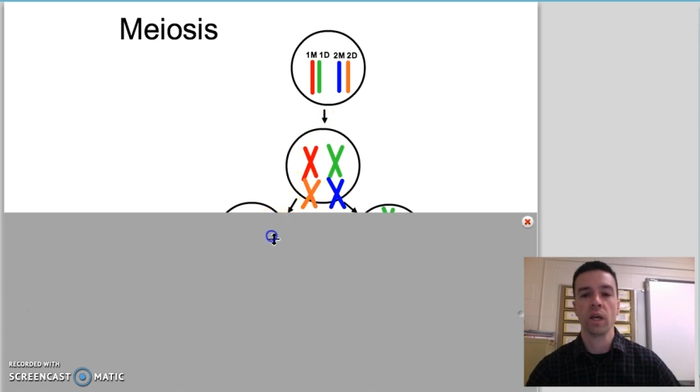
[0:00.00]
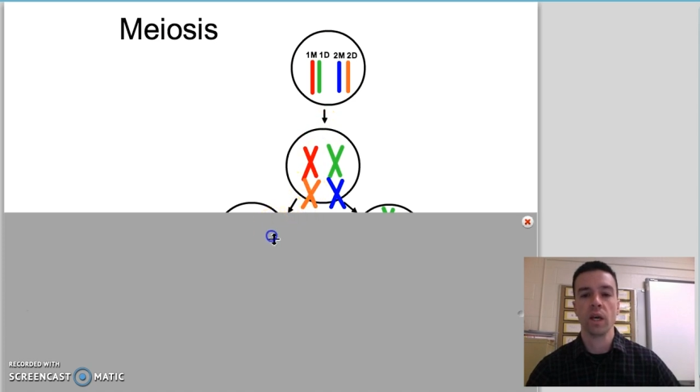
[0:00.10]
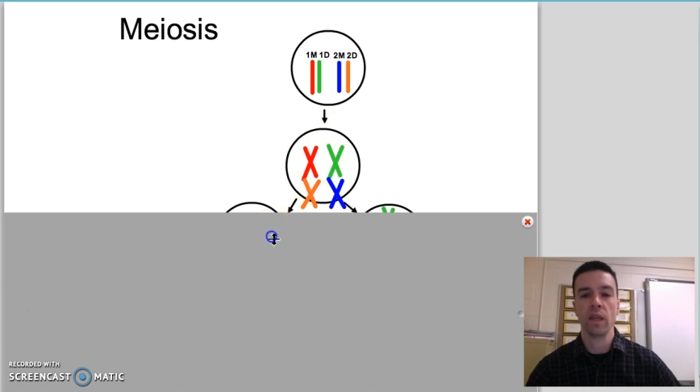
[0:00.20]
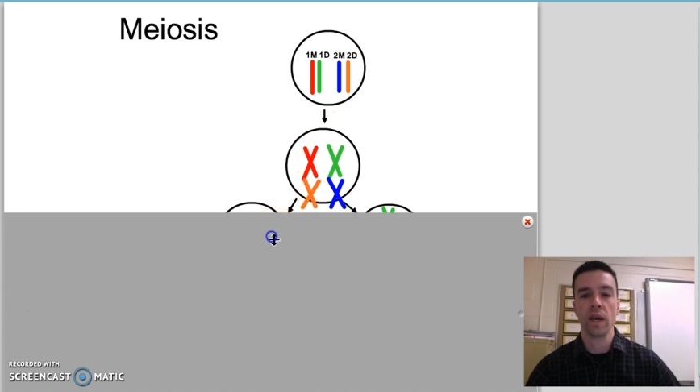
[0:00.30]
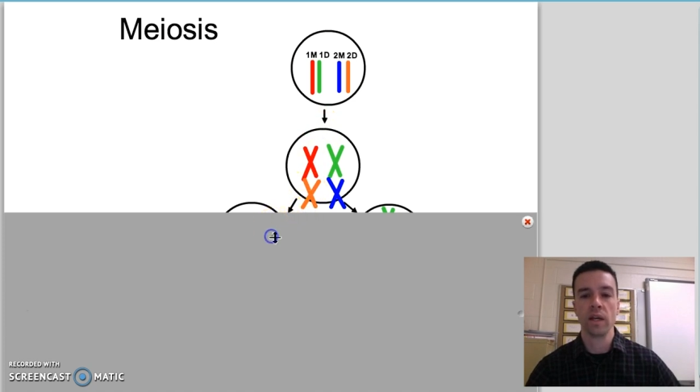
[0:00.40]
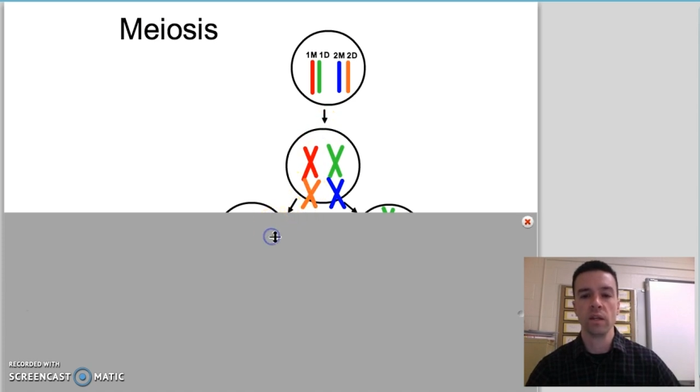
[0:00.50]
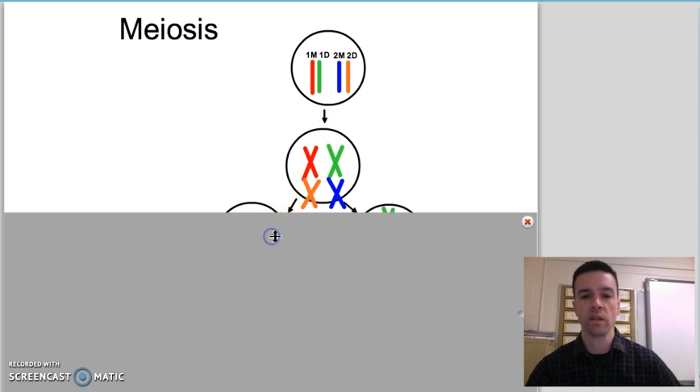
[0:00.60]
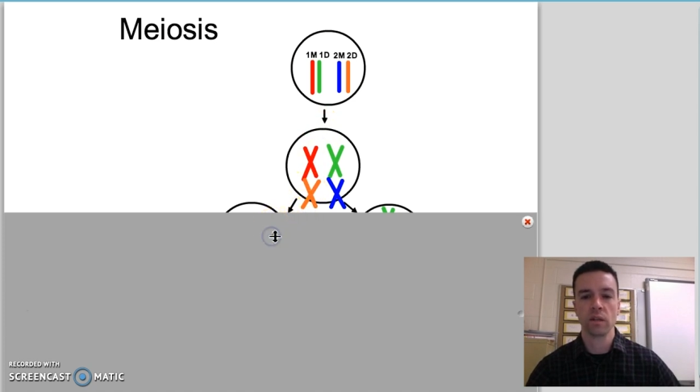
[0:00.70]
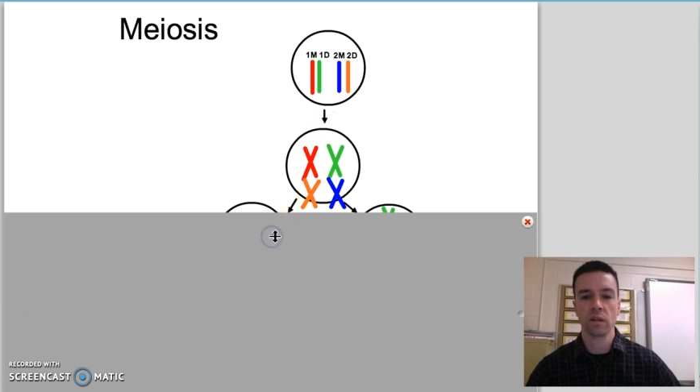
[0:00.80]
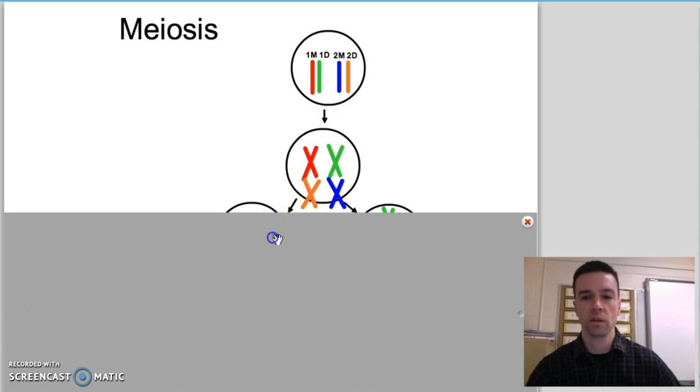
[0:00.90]
And then
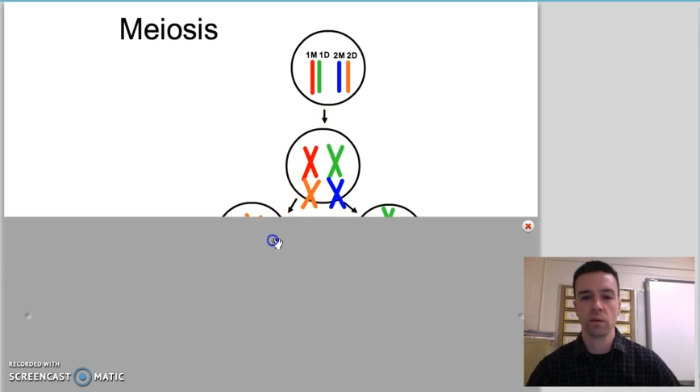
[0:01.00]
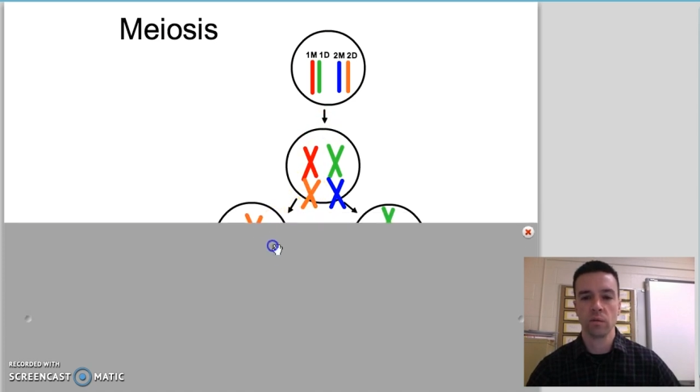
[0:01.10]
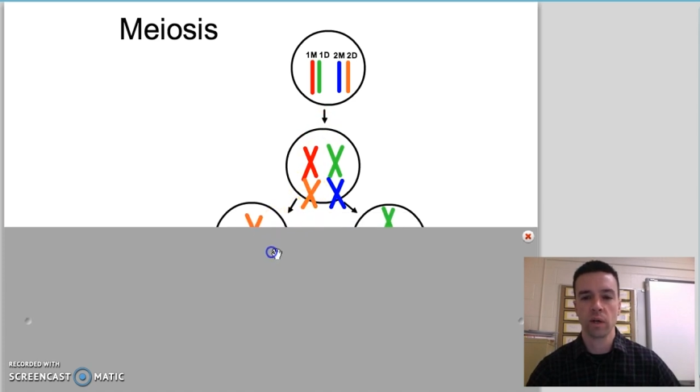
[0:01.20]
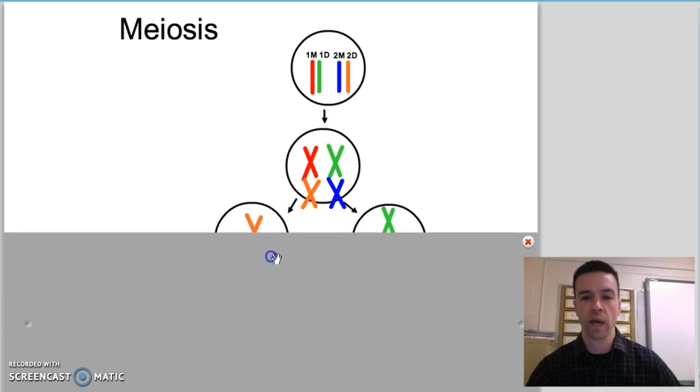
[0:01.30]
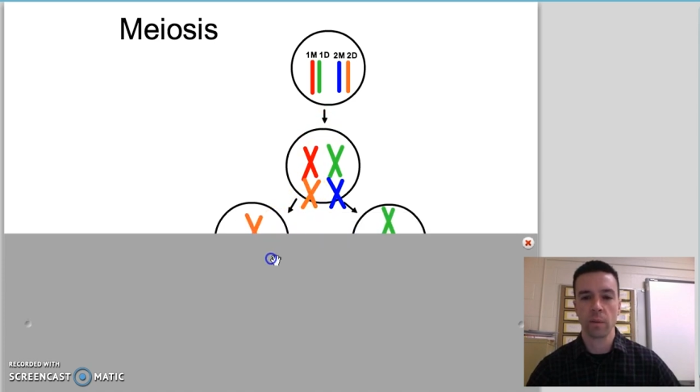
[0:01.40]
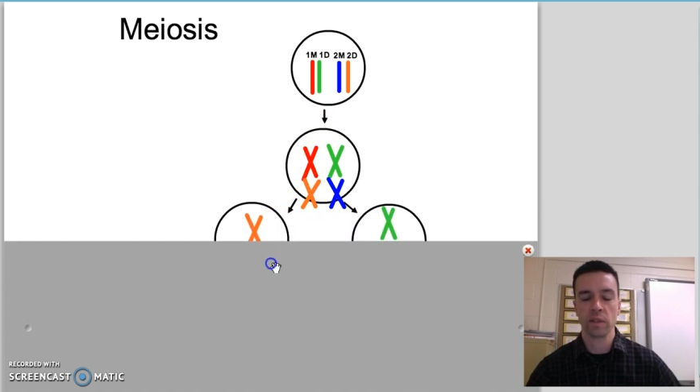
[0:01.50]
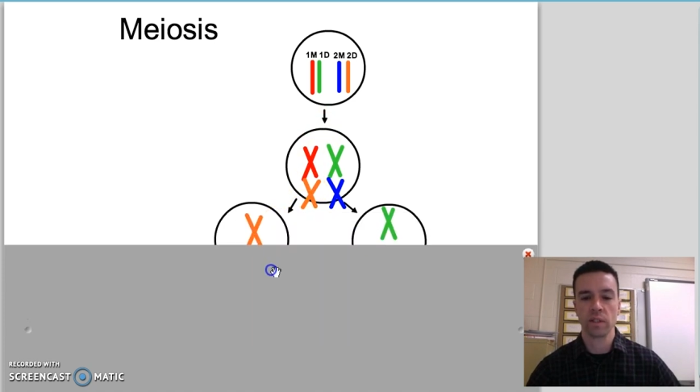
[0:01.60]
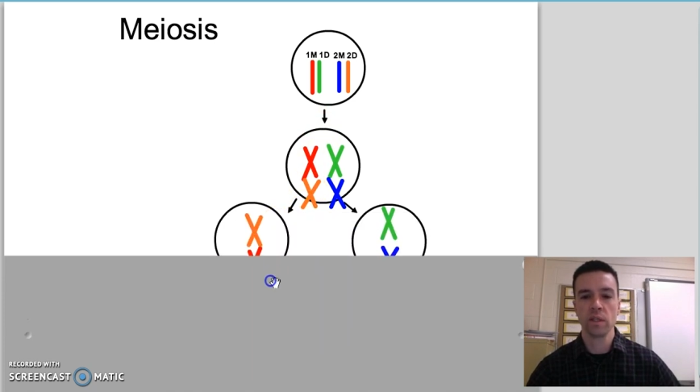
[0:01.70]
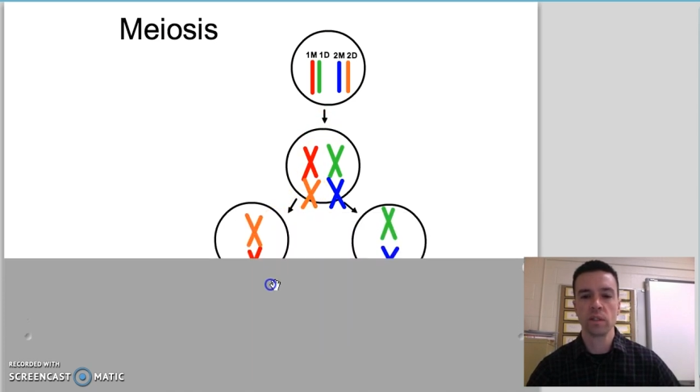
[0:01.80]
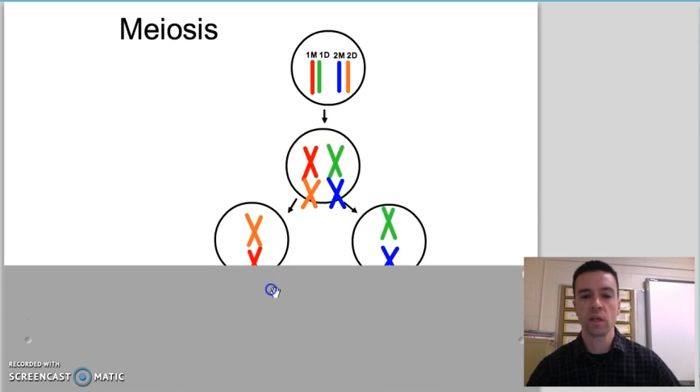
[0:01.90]
what happens
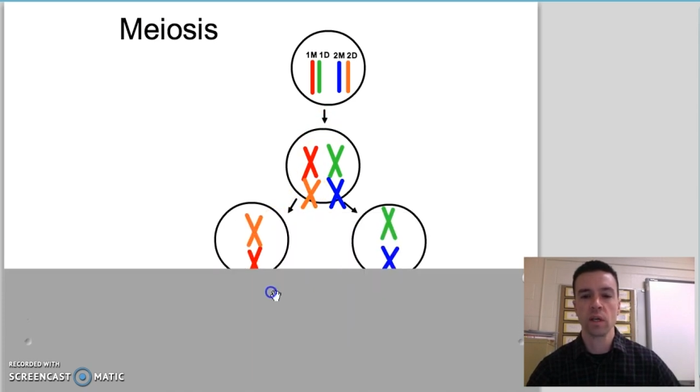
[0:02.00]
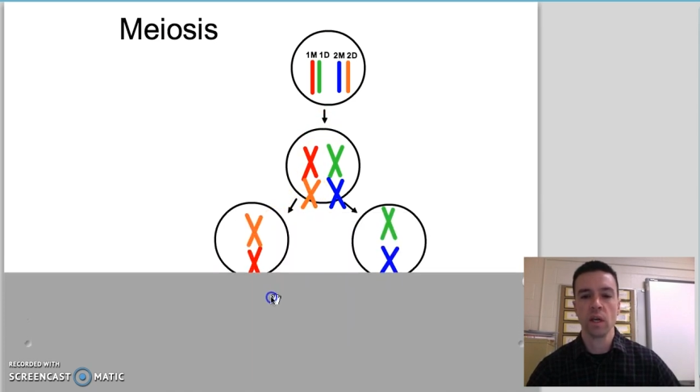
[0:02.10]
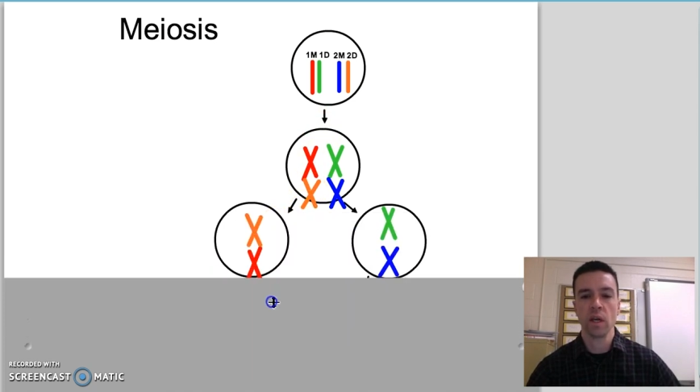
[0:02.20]
is